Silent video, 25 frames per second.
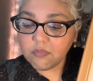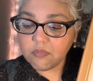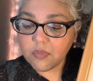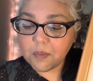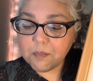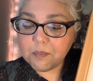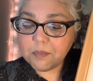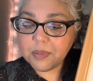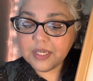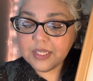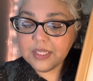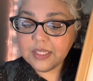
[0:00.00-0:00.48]

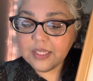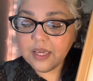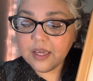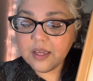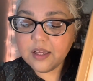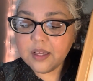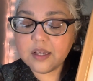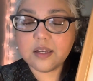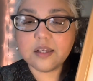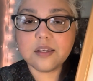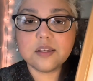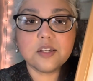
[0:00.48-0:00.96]
but
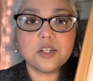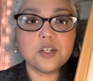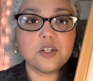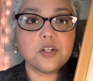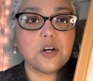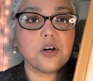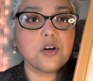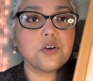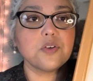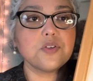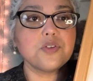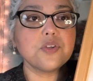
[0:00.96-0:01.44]
yeah, you
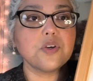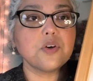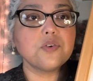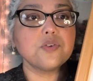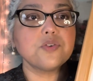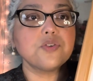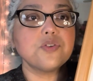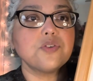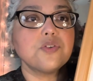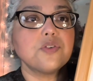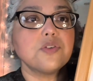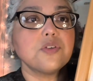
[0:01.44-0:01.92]
know, so
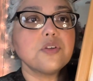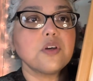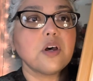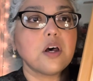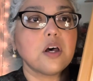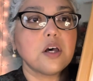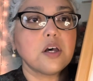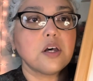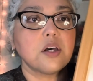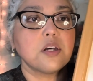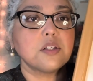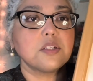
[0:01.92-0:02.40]

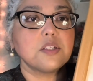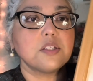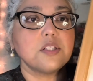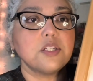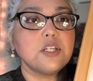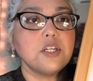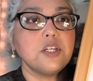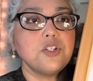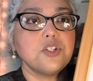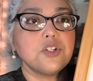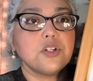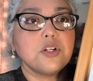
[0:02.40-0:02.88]
uh,
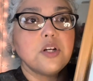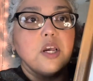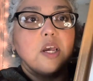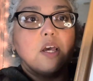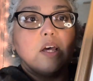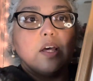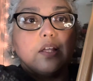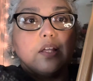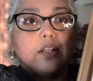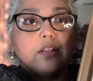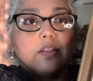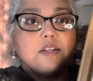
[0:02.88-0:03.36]
teacher,
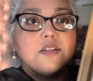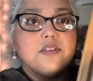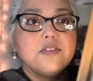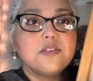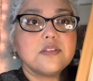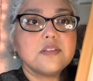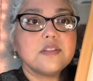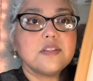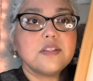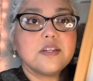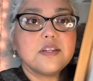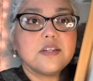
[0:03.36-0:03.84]
this,
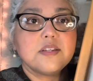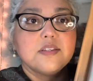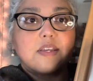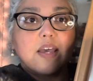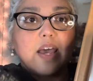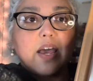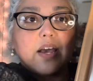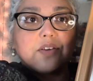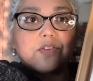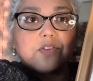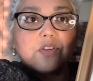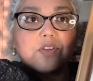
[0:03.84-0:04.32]
this
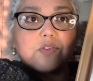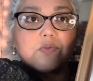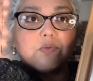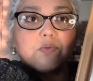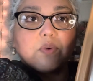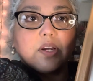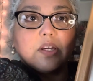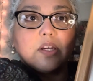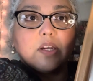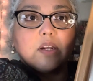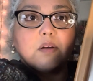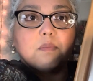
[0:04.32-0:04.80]
axis
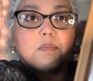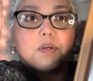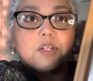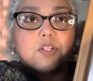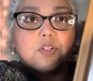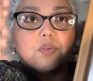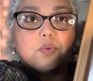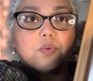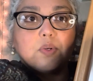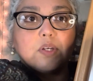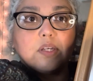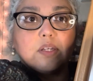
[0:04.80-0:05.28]
right here
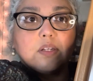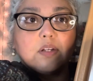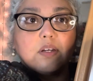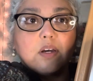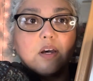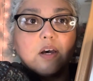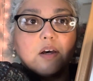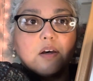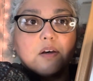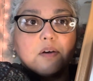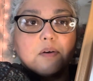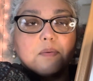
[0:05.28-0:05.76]
between
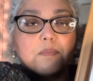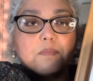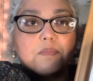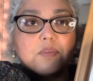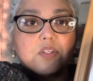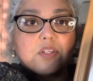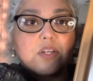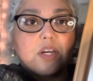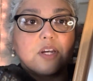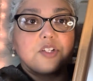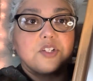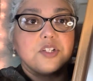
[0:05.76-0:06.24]
um,
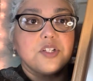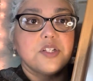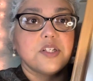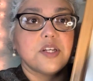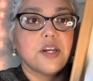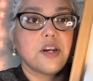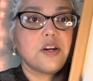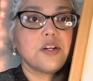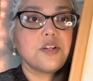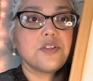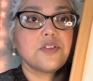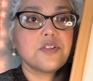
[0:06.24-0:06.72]

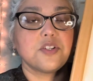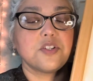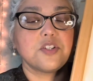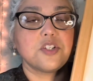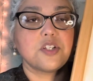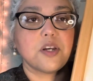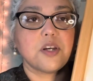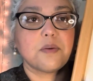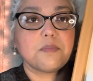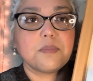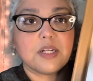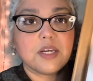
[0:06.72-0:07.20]
Sagittarius and
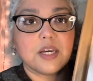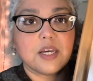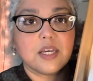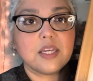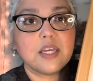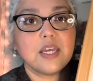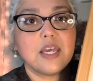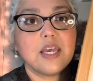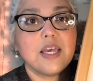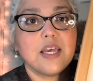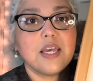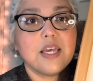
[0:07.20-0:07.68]
Gemini
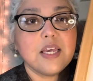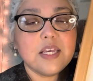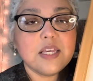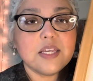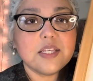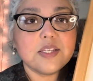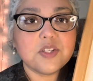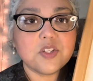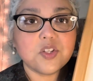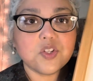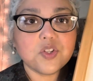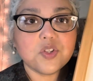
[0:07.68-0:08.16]
is the